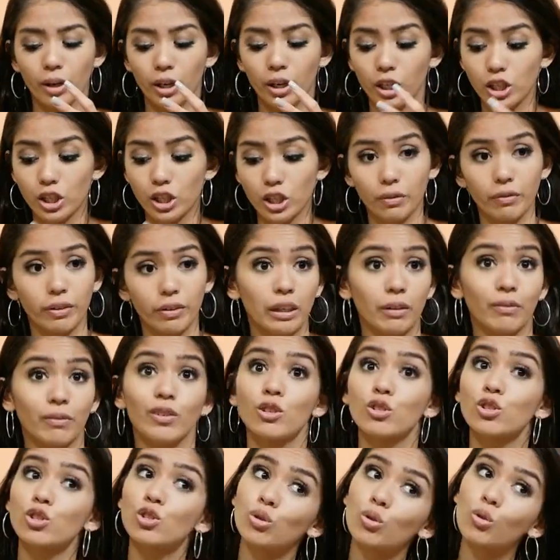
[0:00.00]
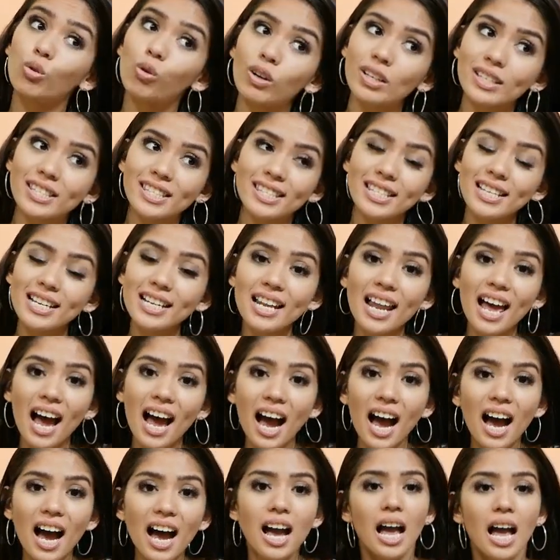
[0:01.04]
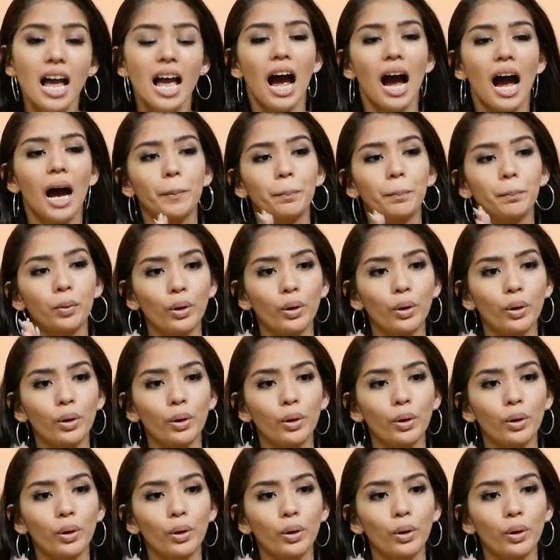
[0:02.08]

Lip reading: conservative yung schools nila, at